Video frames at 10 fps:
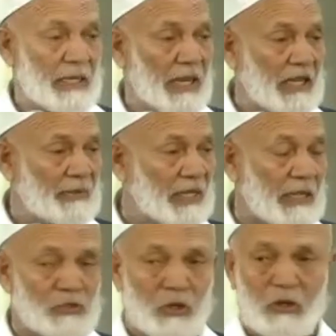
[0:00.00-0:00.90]
anybody
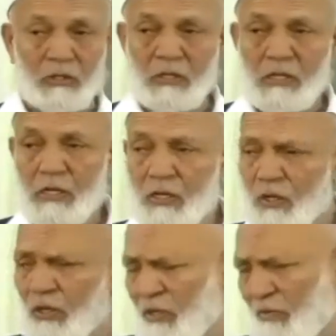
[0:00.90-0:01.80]
comes along,
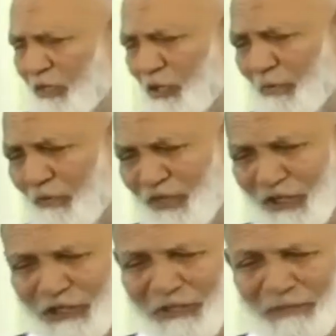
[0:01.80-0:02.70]
what's your profession?